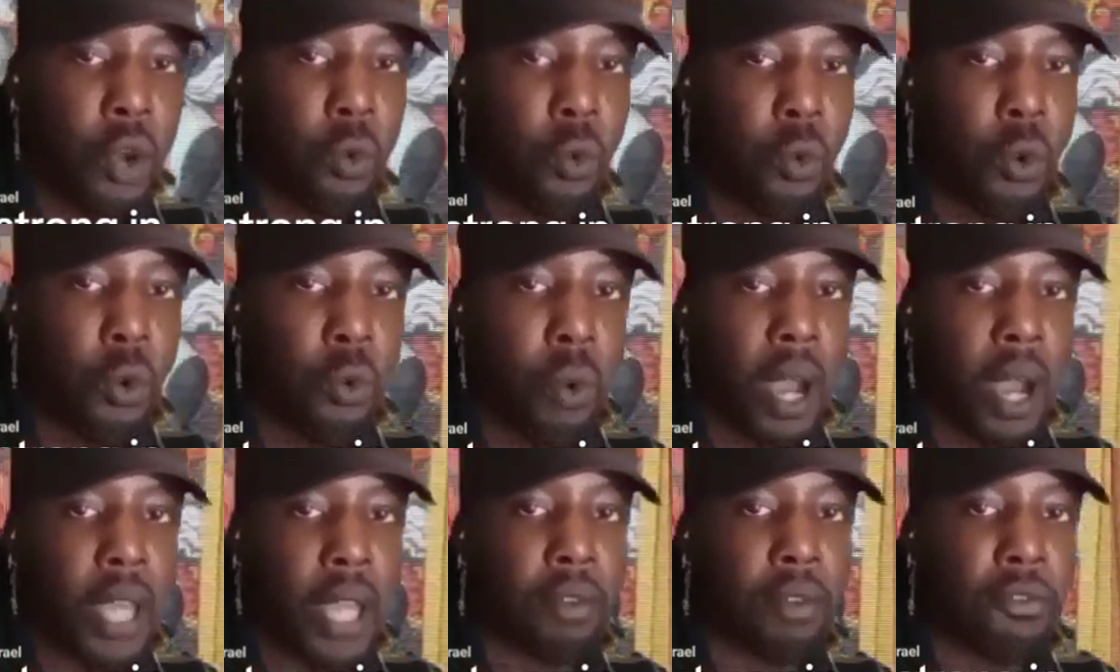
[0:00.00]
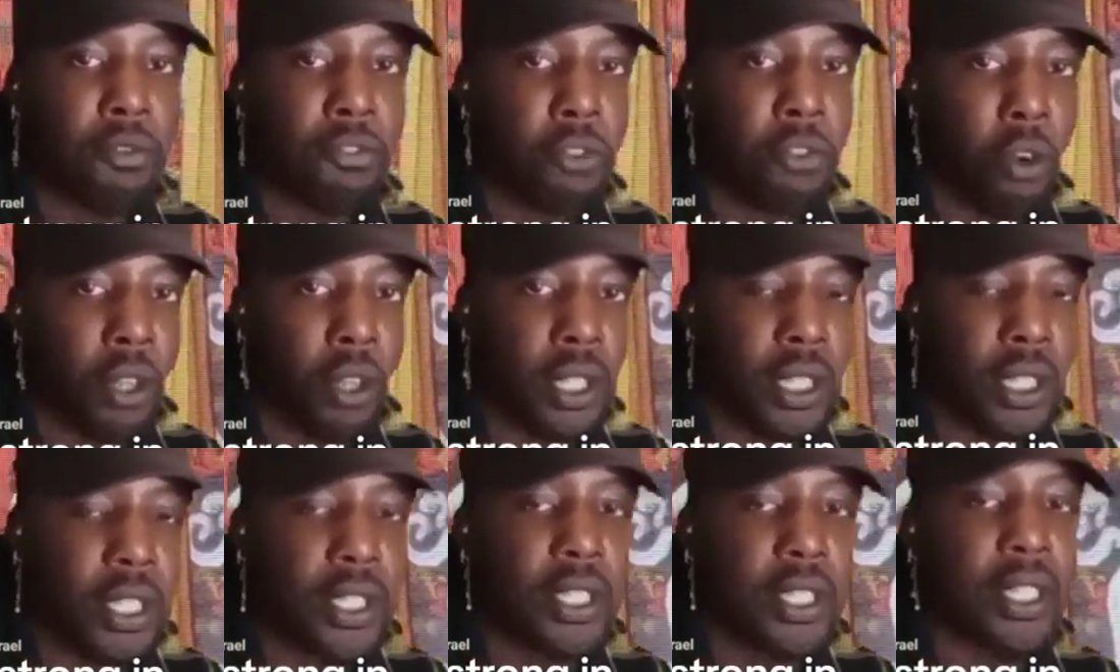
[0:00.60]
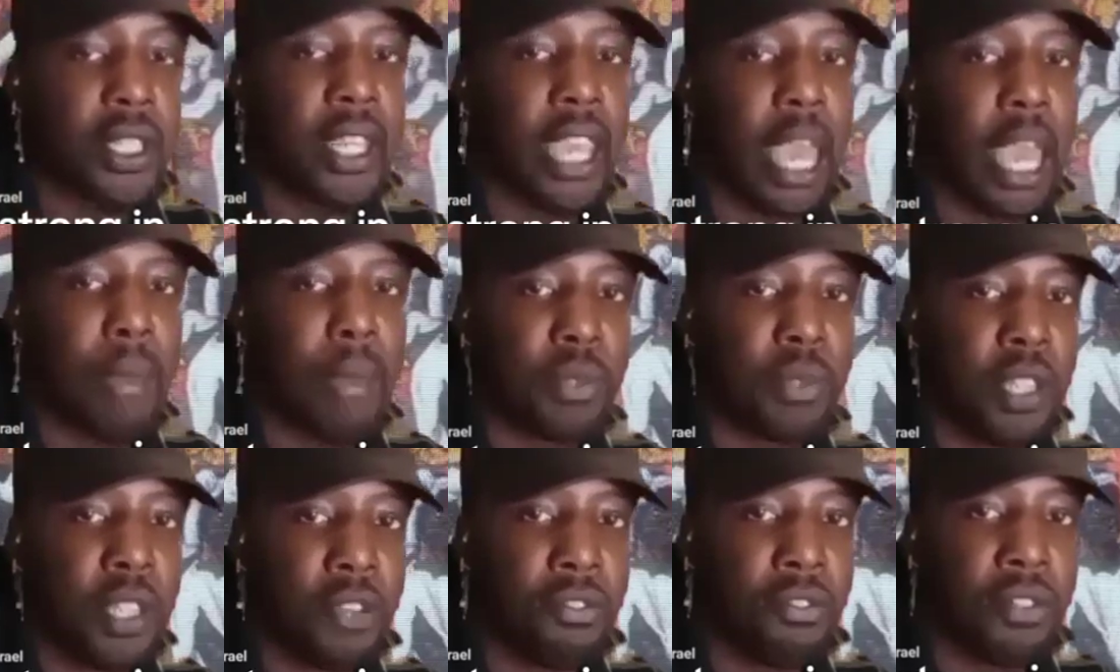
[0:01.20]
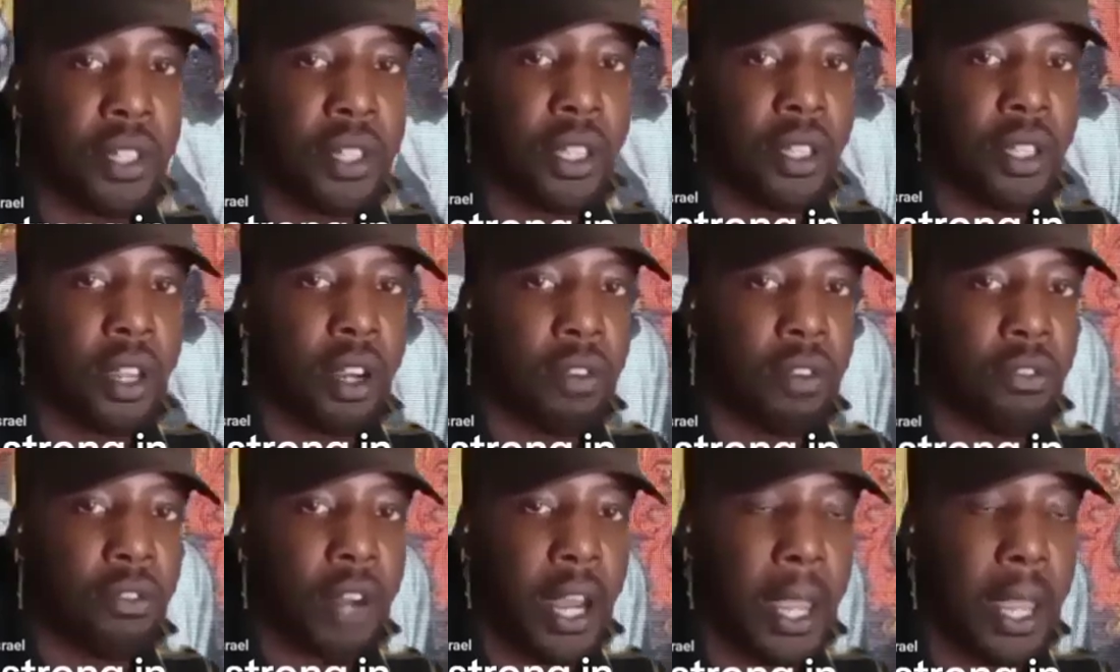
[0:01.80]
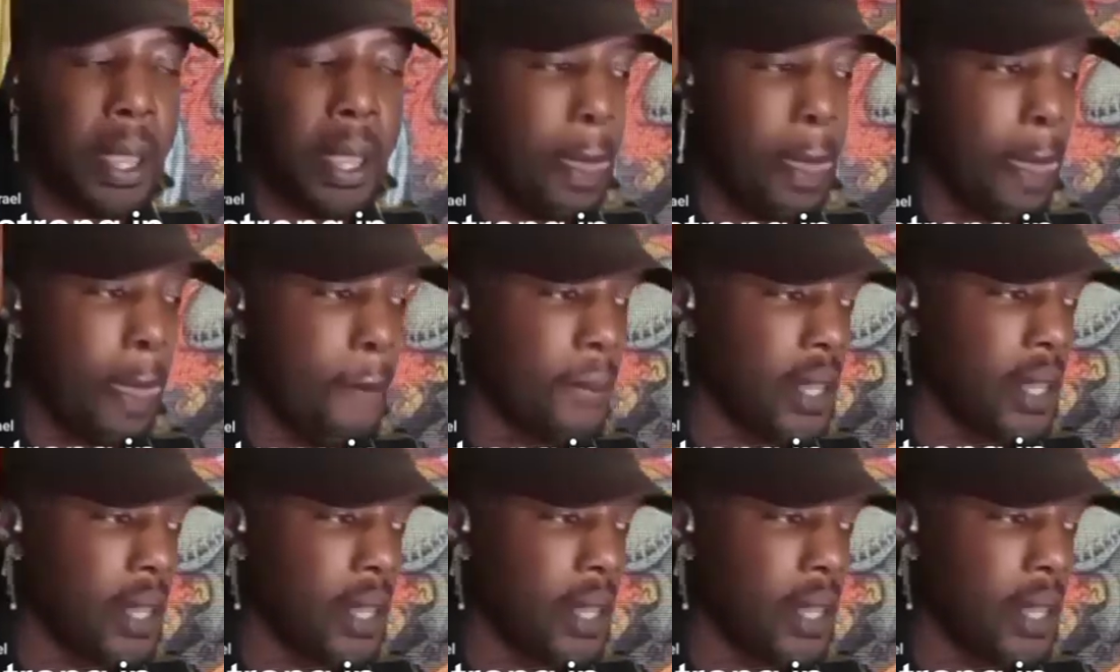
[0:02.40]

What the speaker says: we wound up falling into captivity, all right?